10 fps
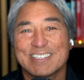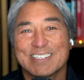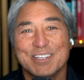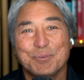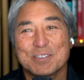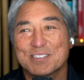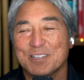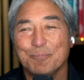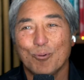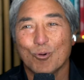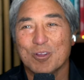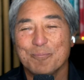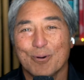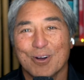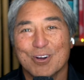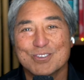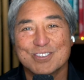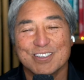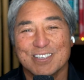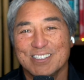He was importing
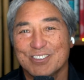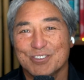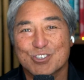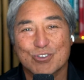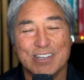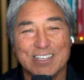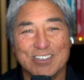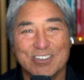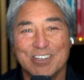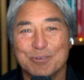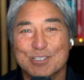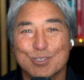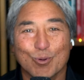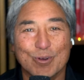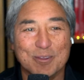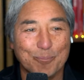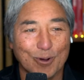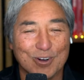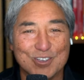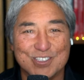parts into a trailer. He was storing the
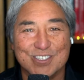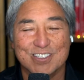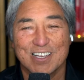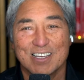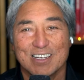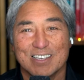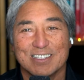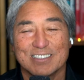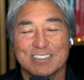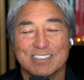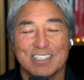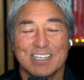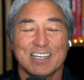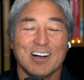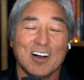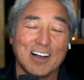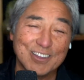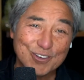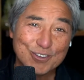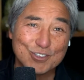parts
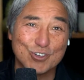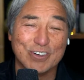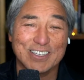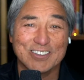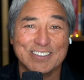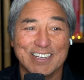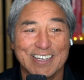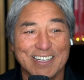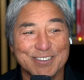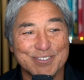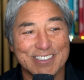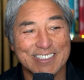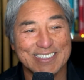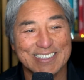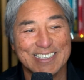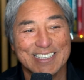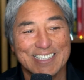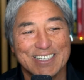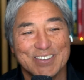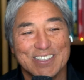under the trailer that he lived in.
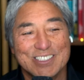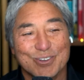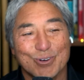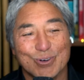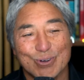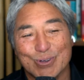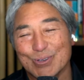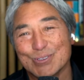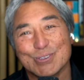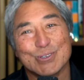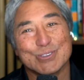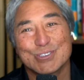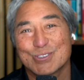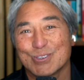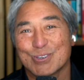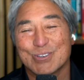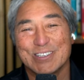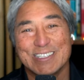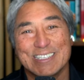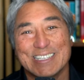It's a whole
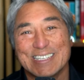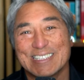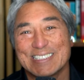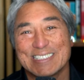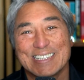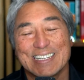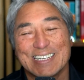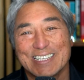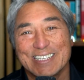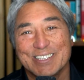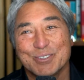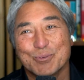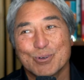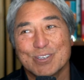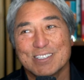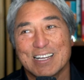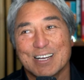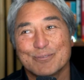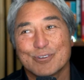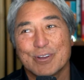story. And, were it
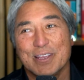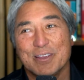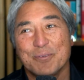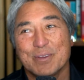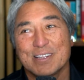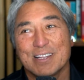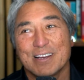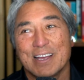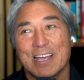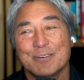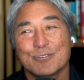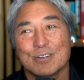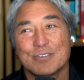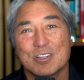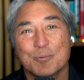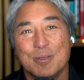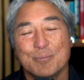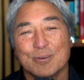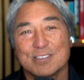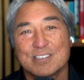not for him and a handful of other
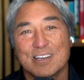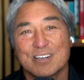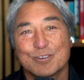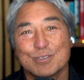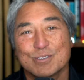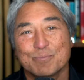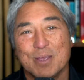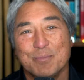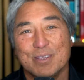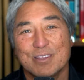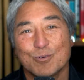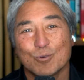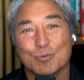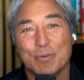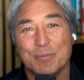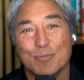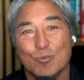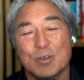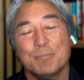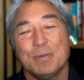people in Santa Cruz, maybe there
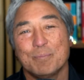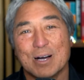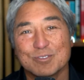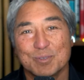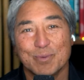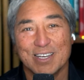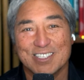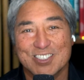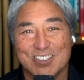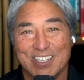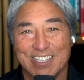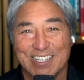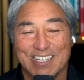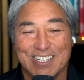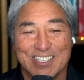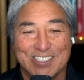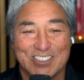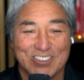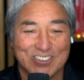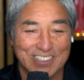wouldn't be mountain bikes today.
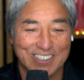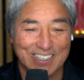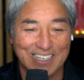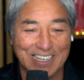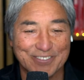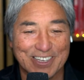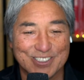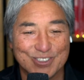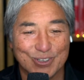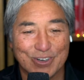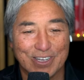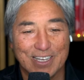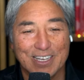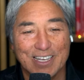So I love that story.